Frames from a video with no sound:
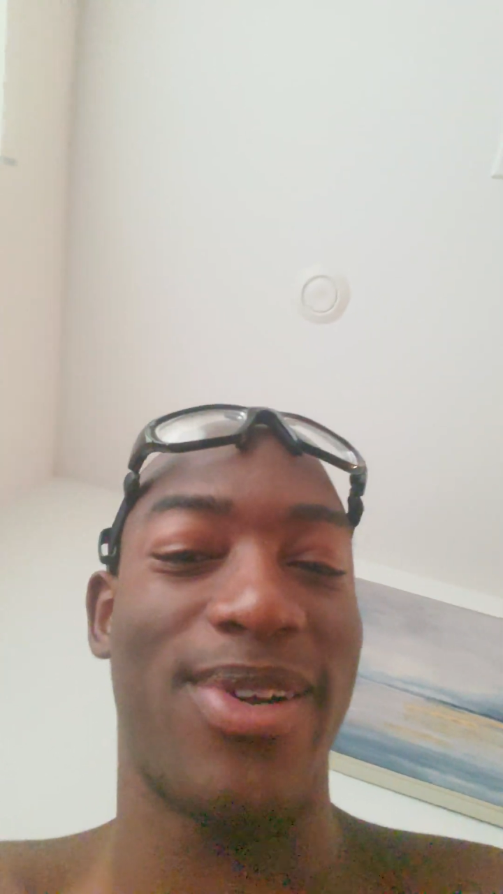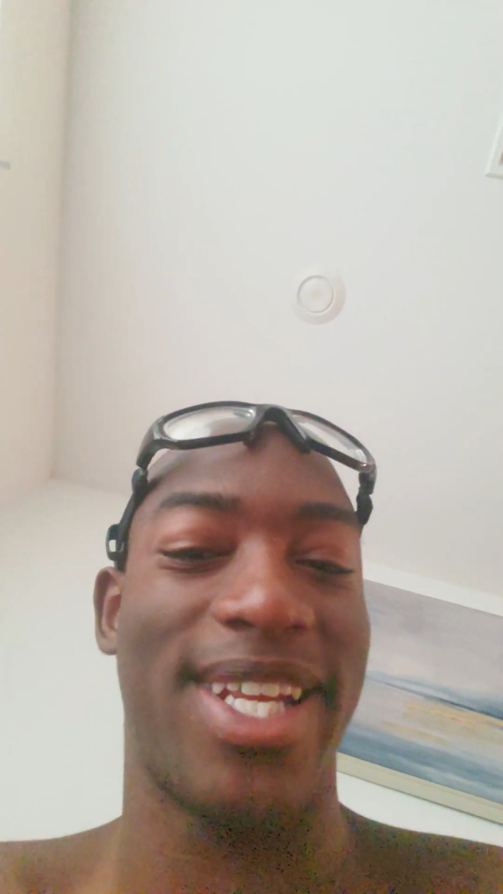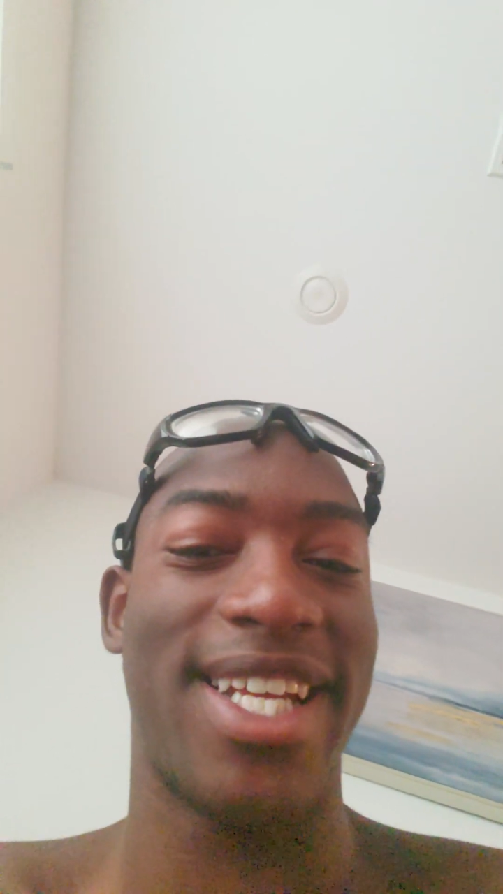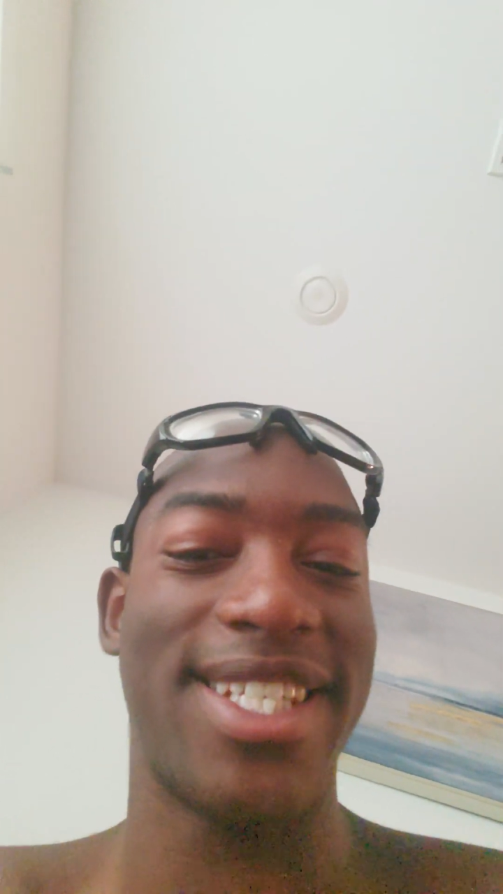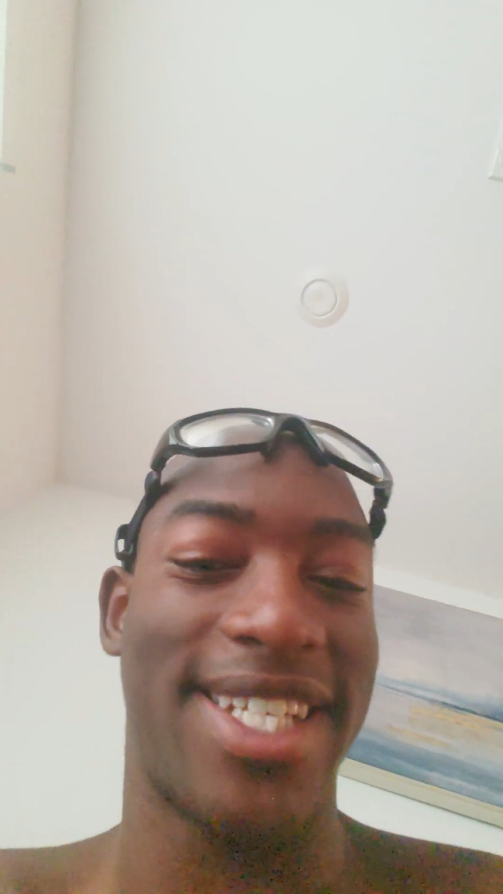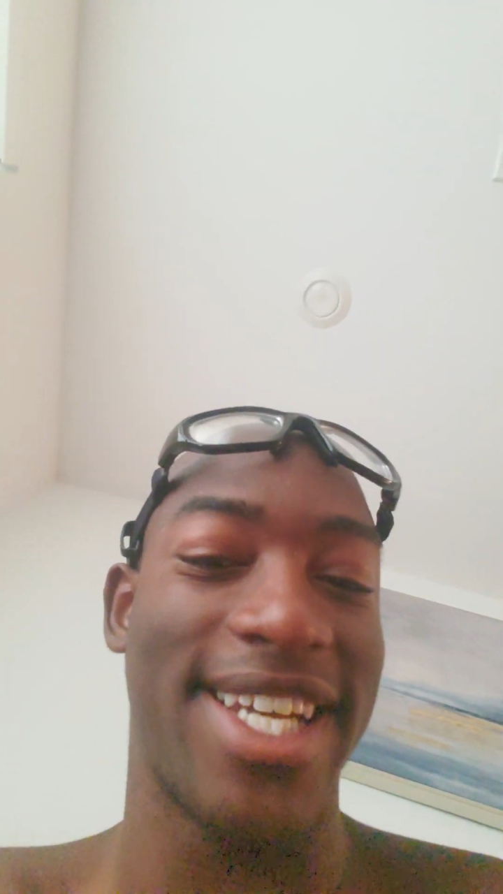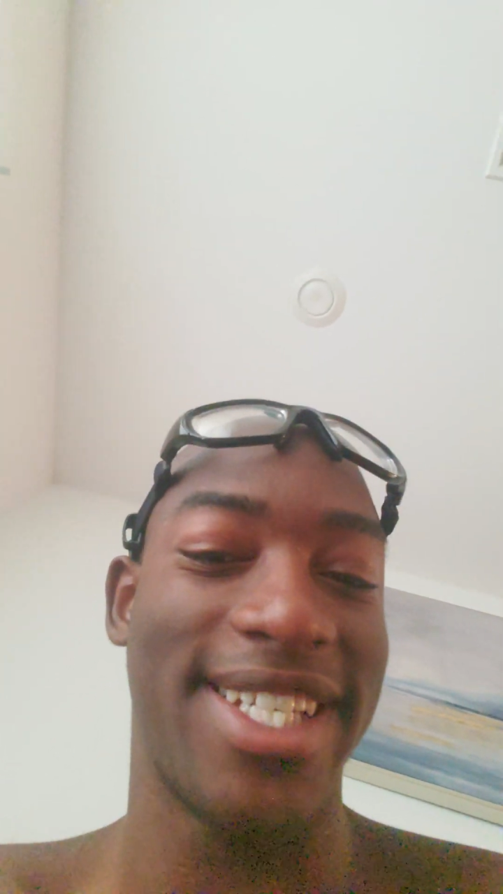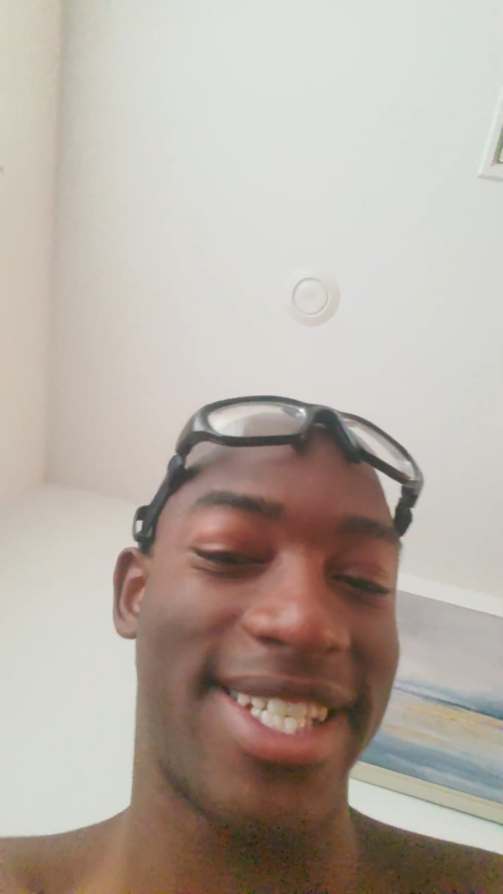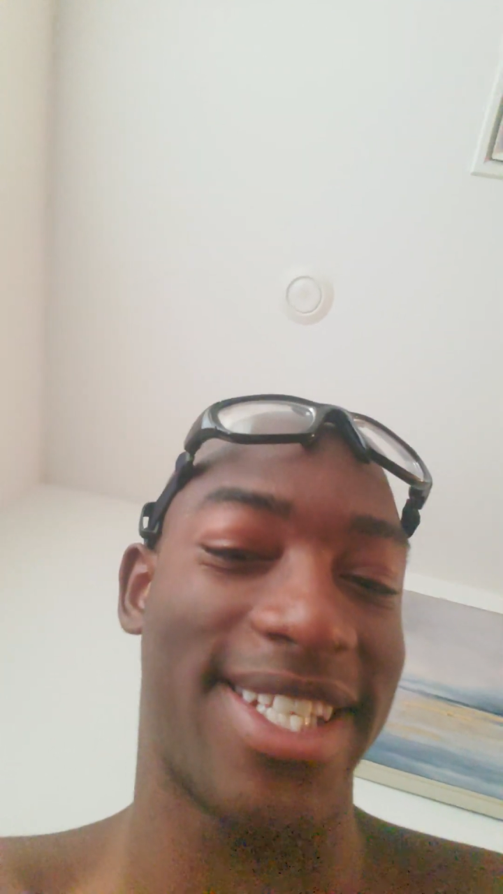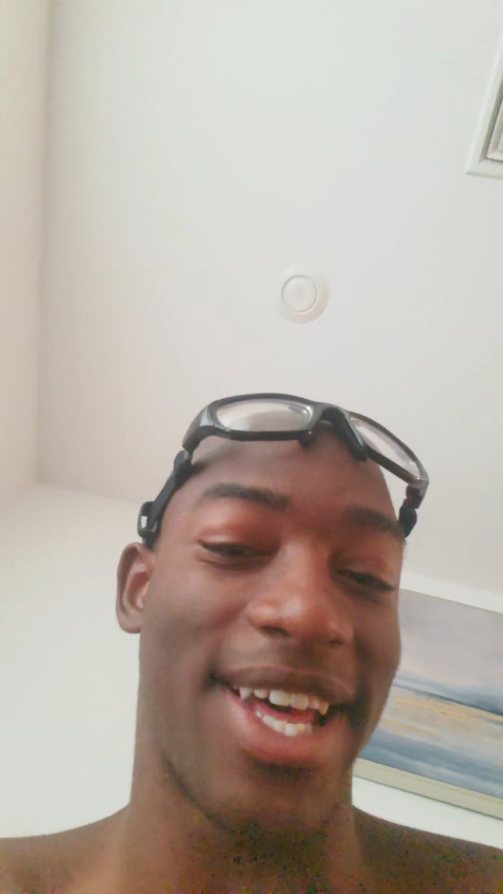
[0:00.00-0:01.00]
than this
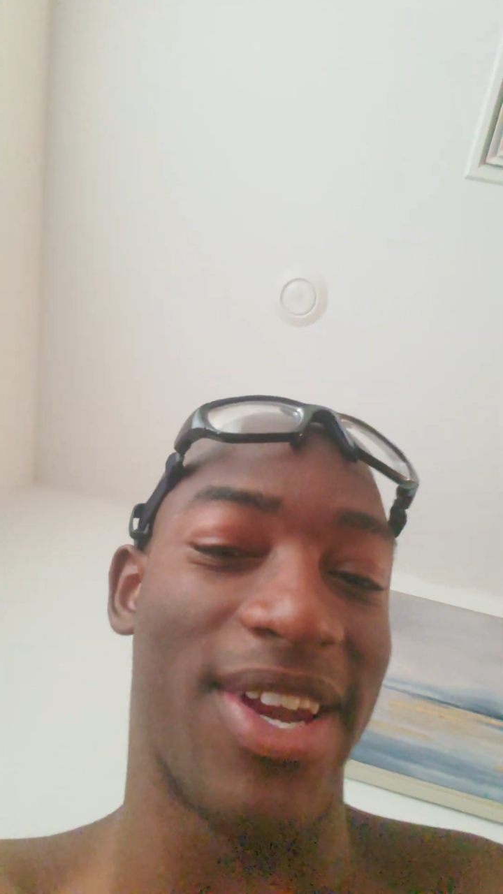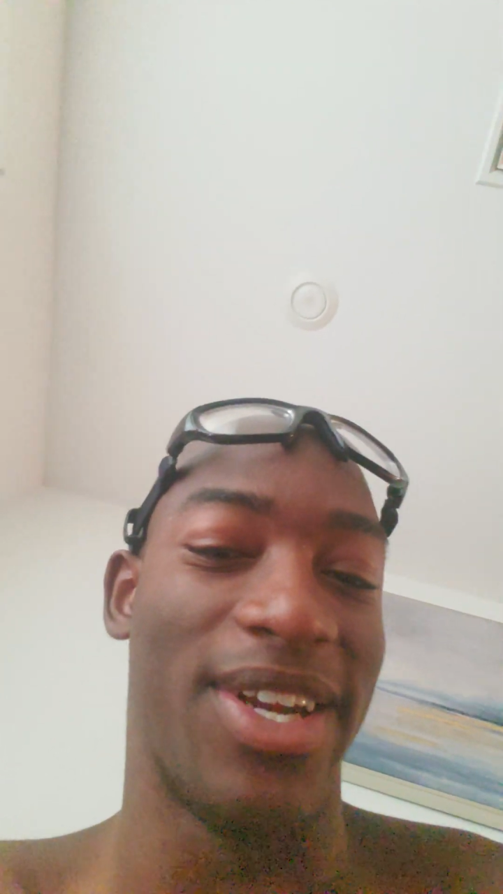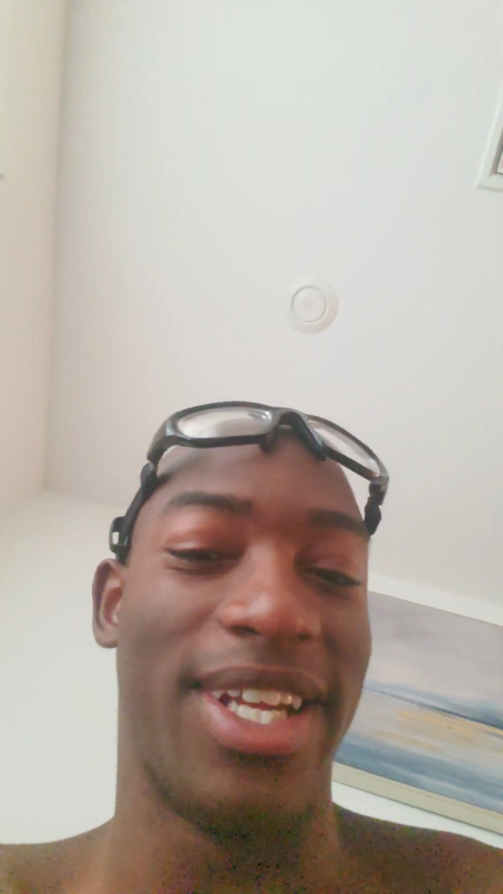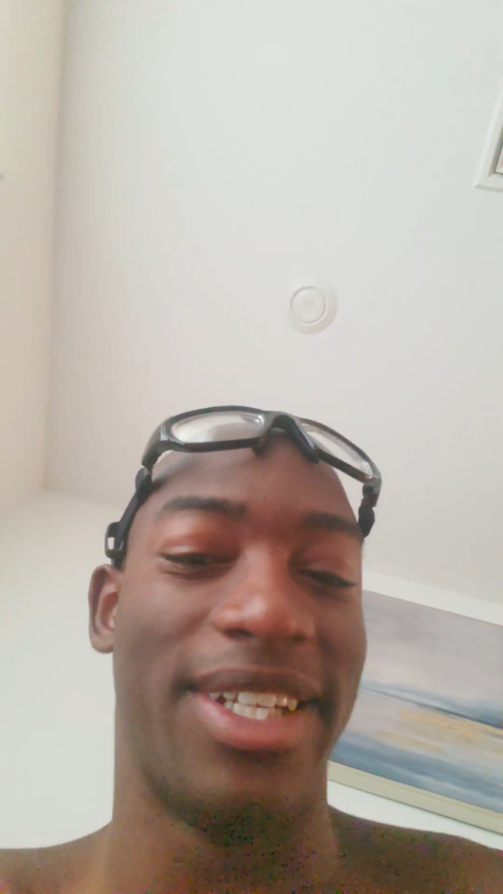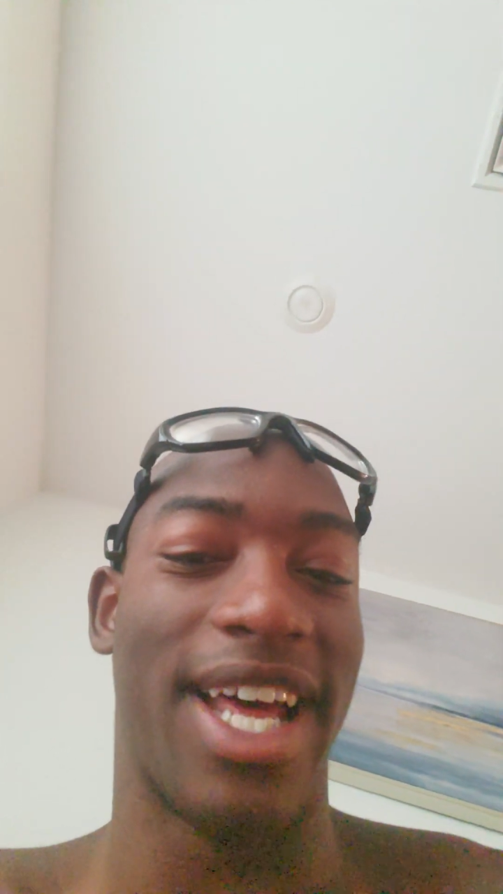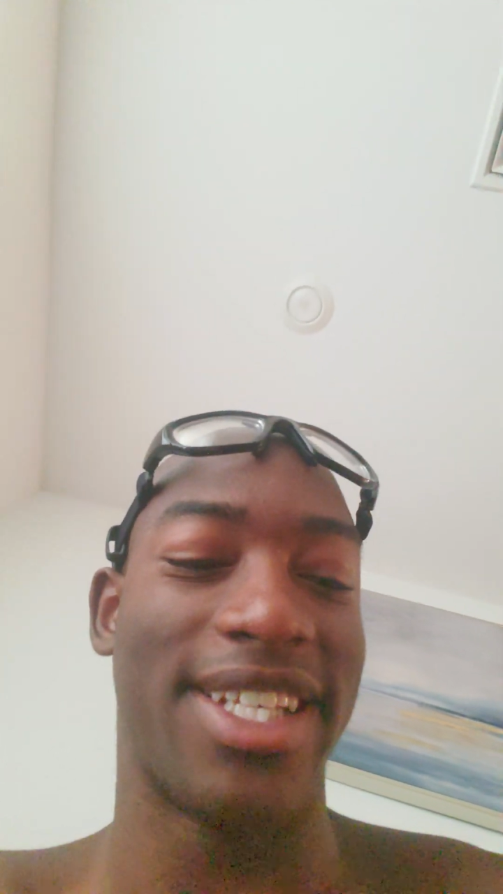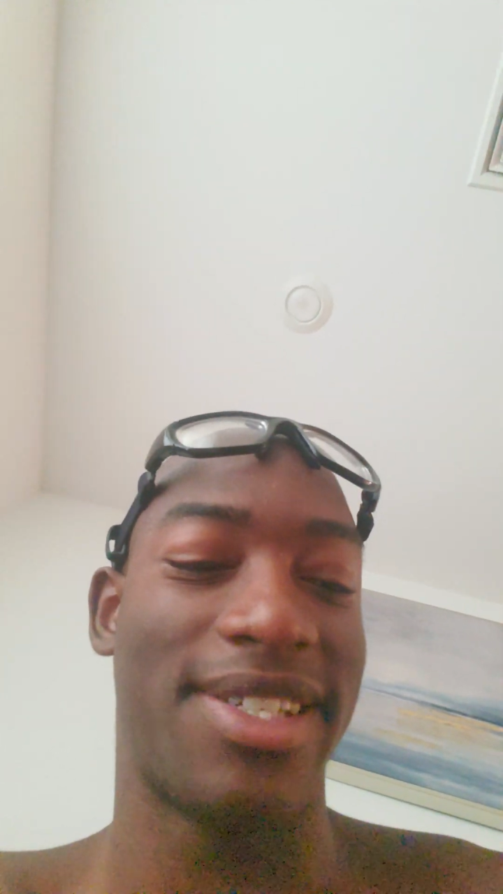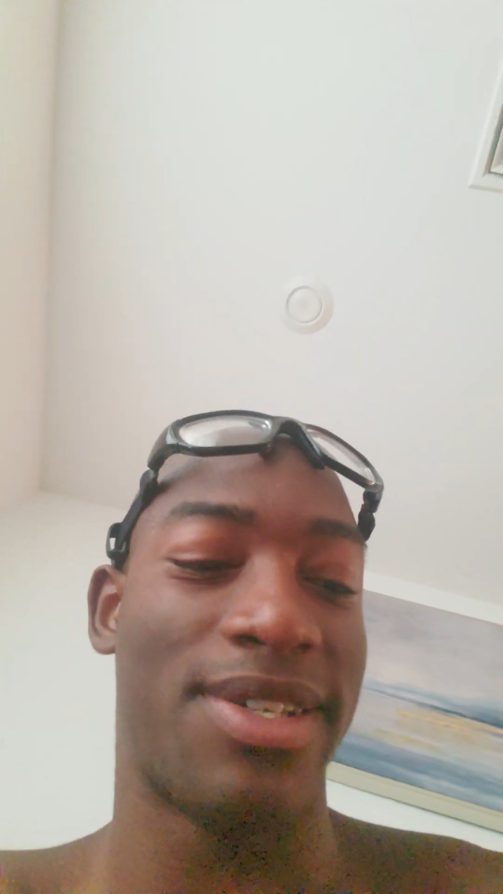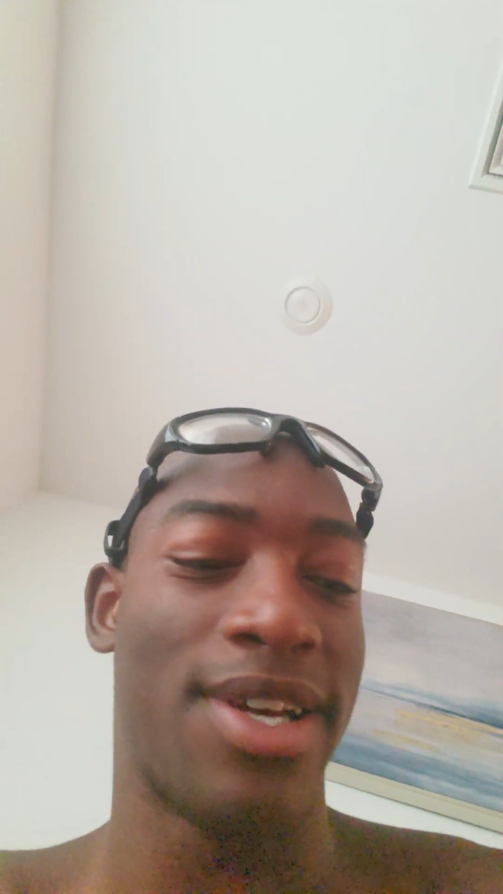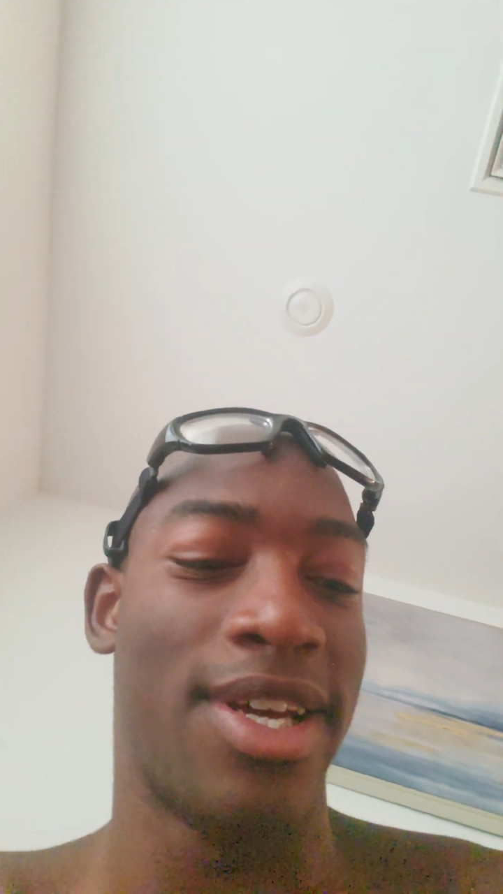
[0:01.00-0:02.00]
taste, then
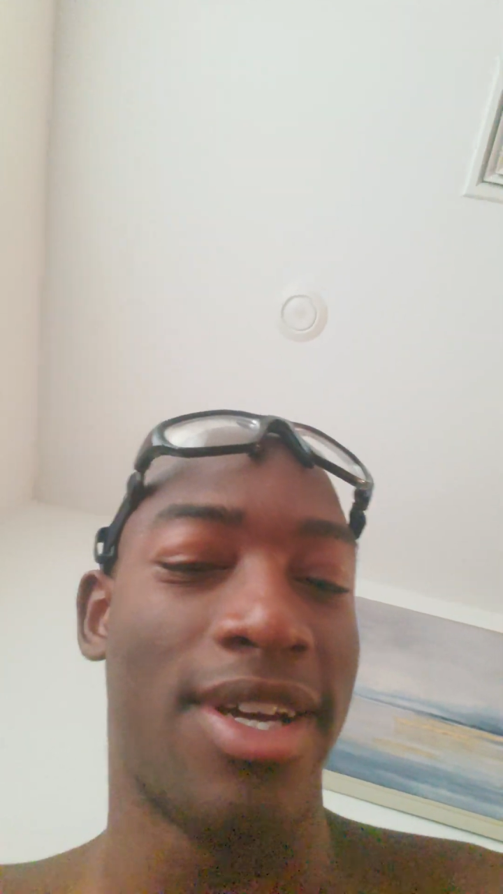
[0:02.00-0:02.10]
that's